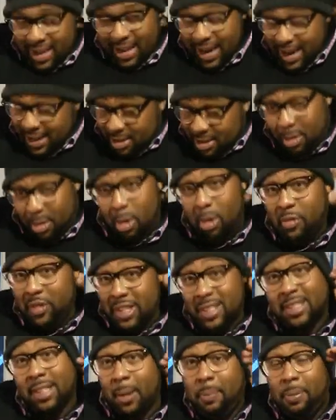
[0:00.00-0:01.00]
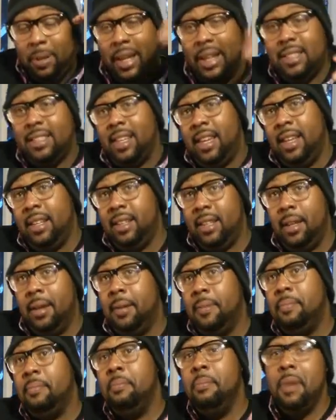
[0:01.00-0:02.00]
And the truth is someplace in
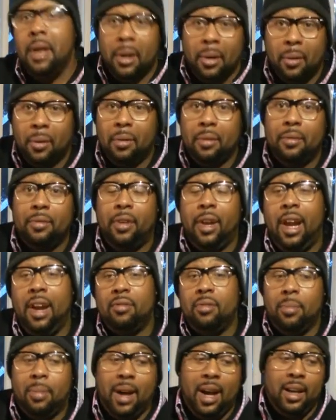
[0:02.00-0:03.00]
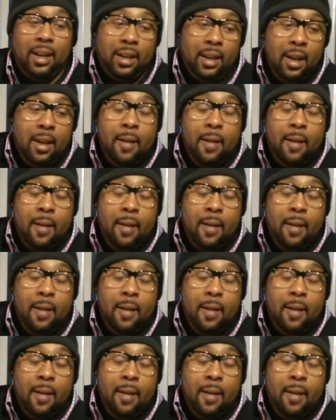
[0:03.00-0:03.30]
the middle for everybody.